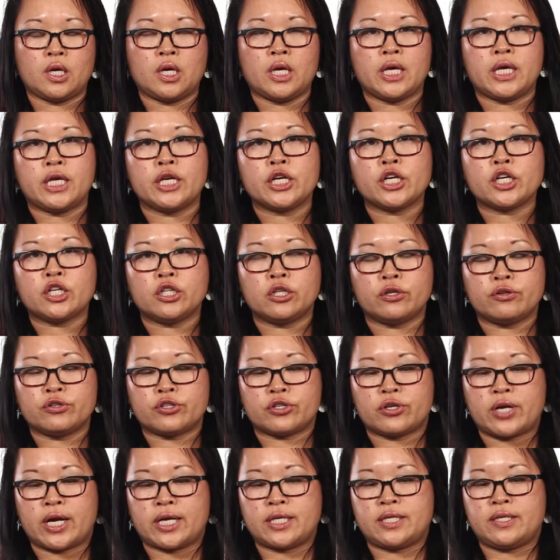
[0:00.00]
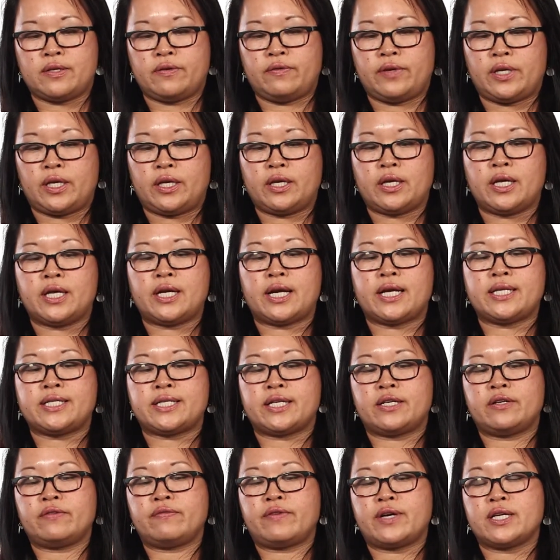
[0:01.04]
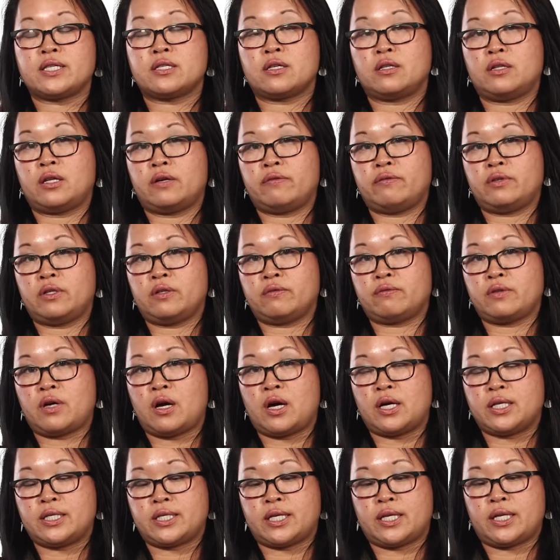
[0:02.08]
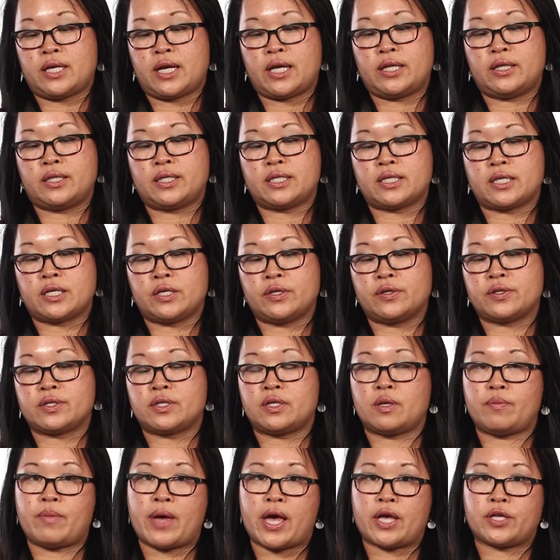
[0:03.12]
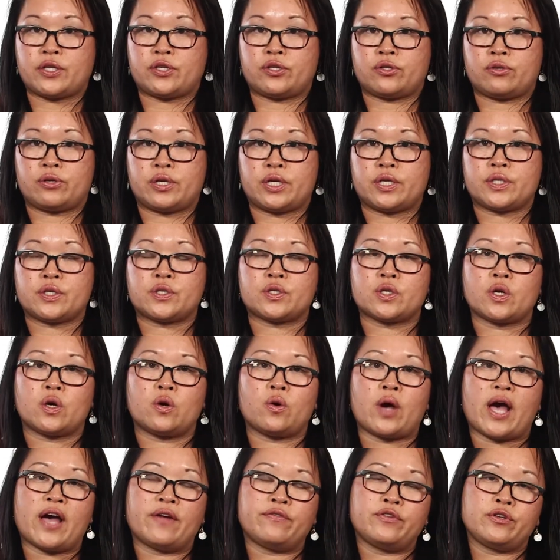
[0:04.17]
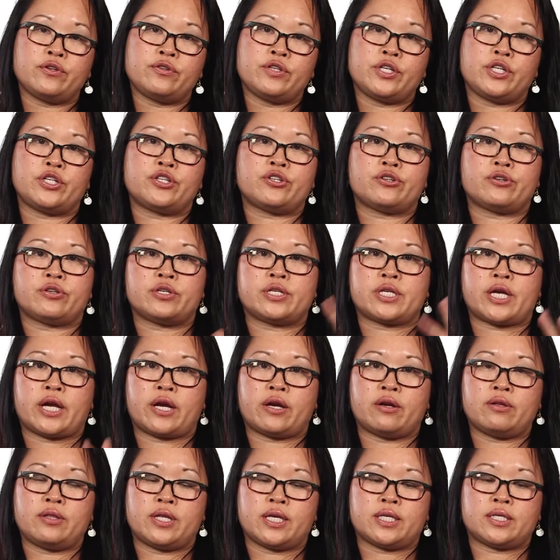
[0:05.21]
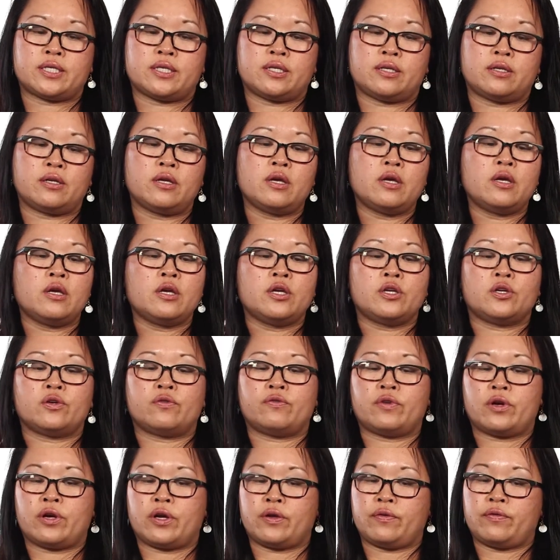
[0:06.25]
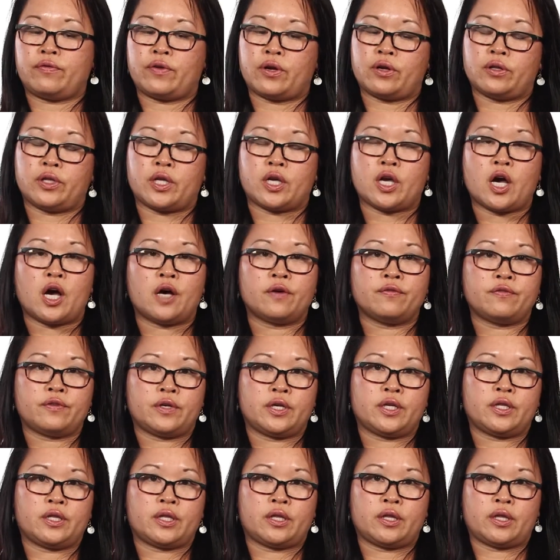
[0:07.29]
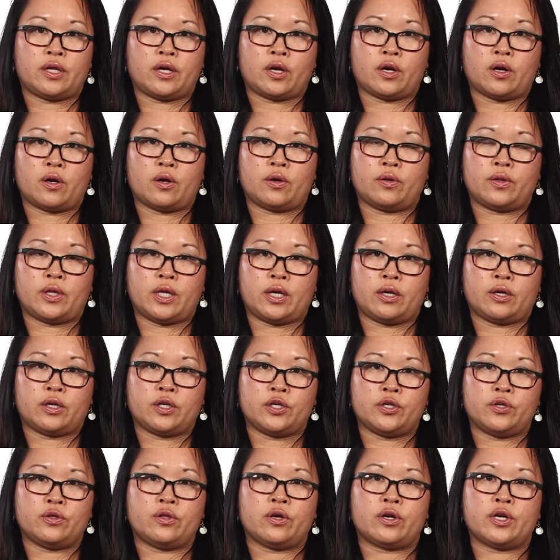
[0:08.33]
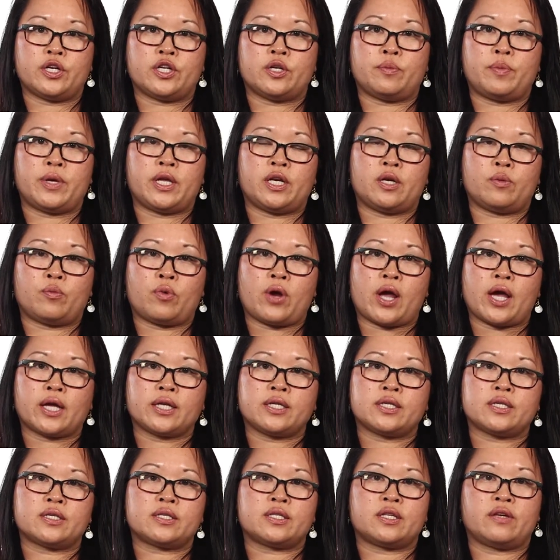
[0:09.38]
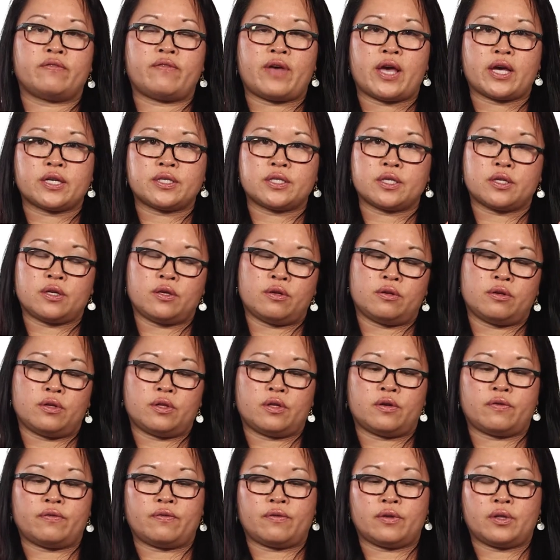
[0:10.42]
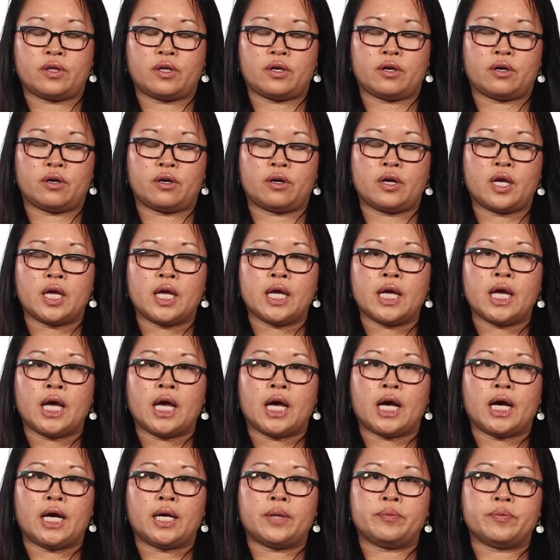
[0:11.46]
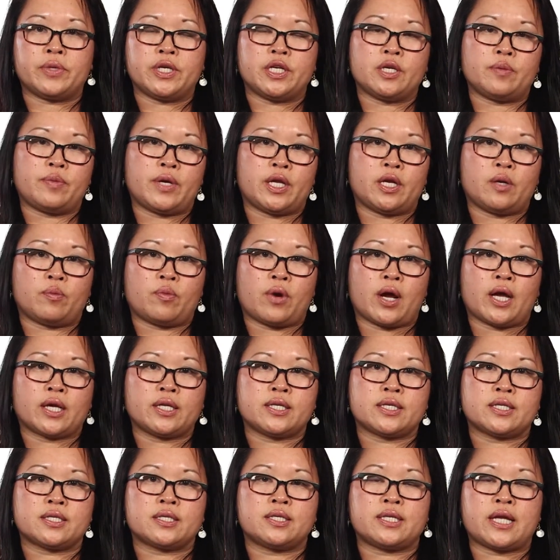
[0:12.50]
In a closure activity, it identifies the level of content and the skills and the mastery. So after you teach your entire lesson, you're fairly confident that they can do their independent practice. They've executed their independent practice.